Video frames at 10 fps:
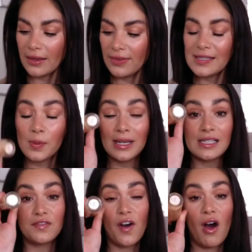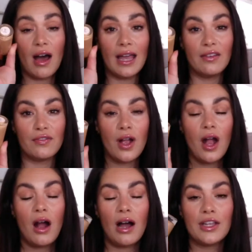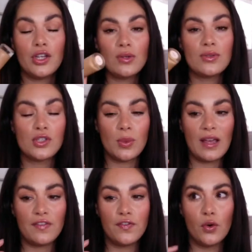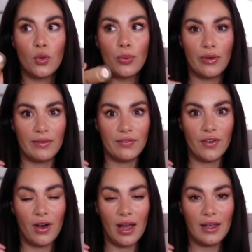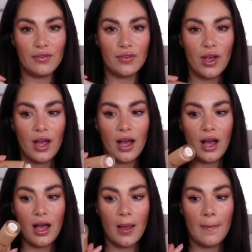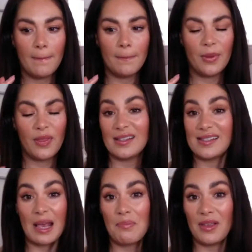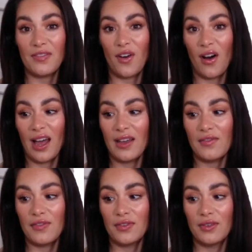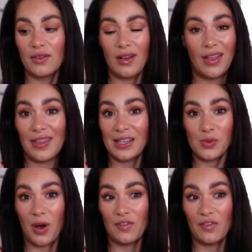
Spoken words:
This one is 5. I used to wear 4.5, but they sent me 5, and that's what